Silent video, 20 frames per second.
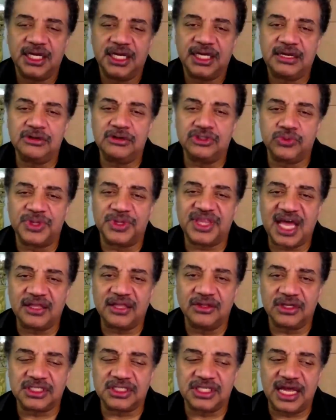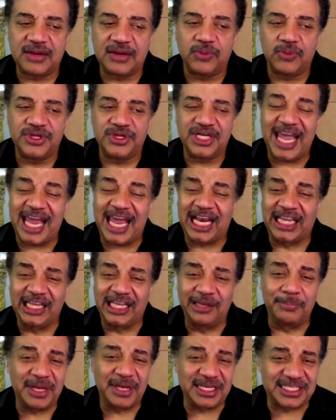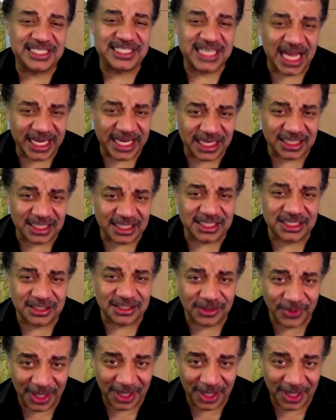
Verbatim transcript: here's what that looks like when you add a little bit of science to